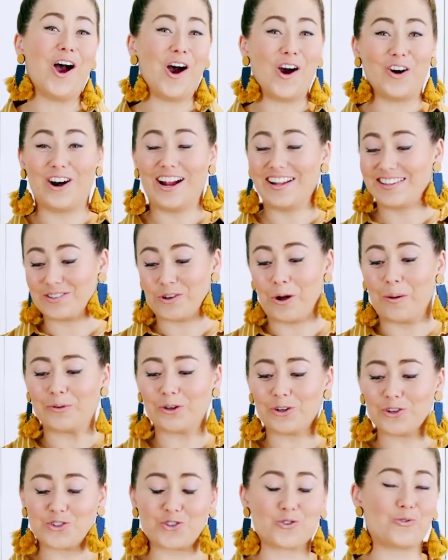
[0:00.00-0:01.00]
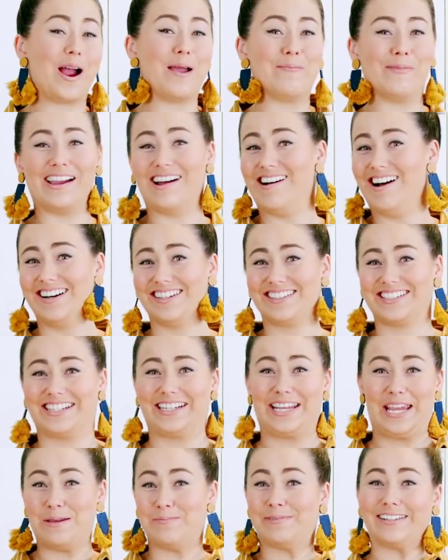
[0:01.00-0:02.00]
All right, so I'm gonna try my hardest to
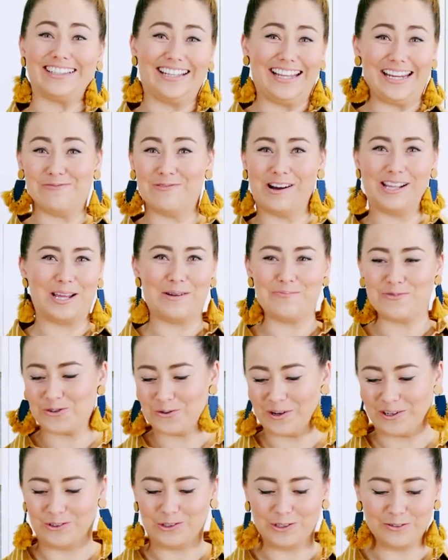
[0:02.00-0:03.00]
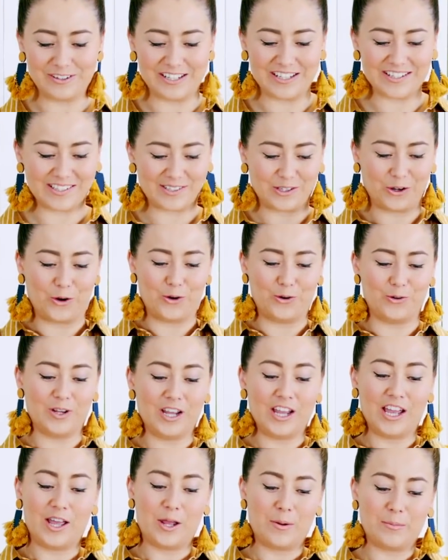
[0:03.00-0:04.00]
keep clean while I'm doing all of this. So
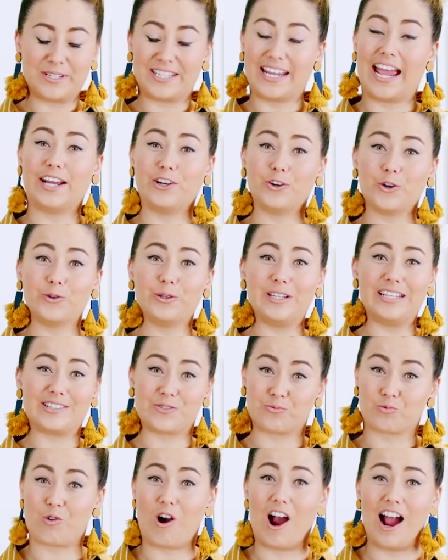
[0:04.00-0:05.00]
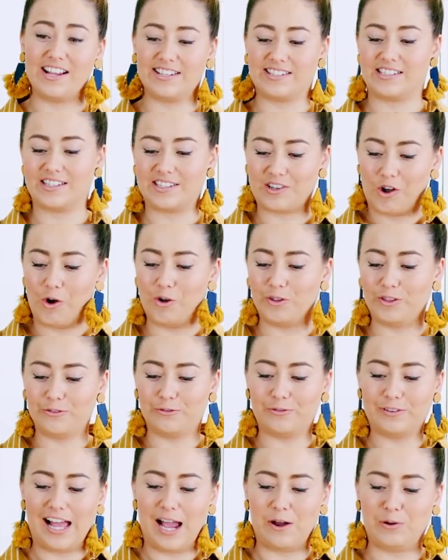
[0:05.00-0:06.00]
potato is rice, it's on the
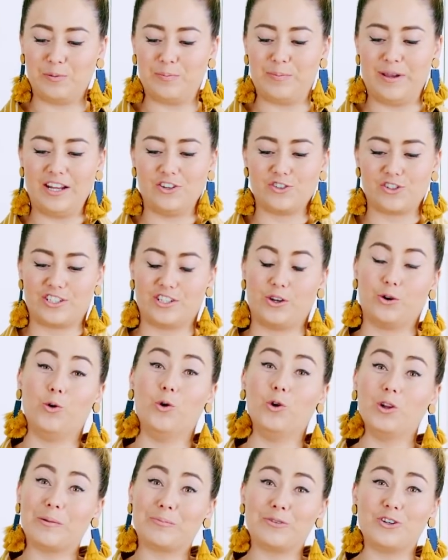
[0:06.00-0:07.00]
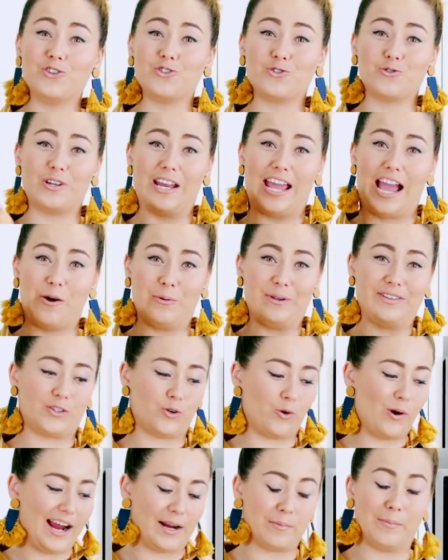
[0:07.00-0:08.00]
floured bench. So all I'm gonna do now is
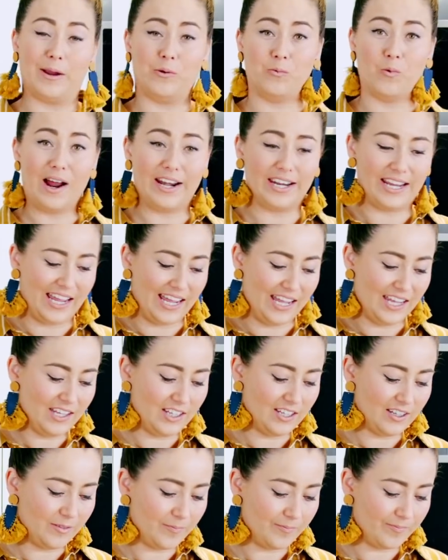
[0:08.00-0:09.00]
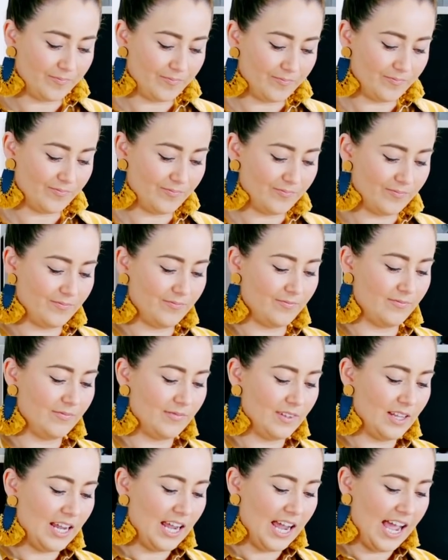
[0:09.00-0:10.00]
crack my 1 egg
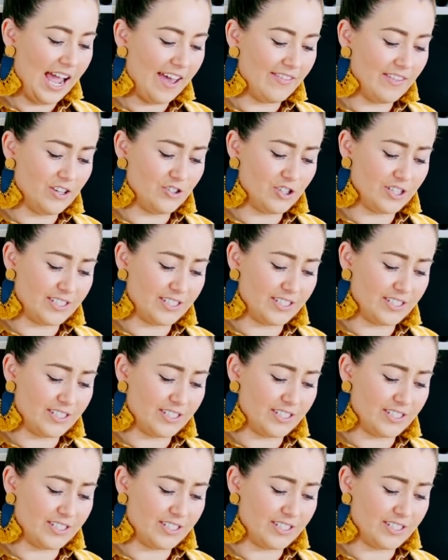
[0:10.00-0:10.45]
and then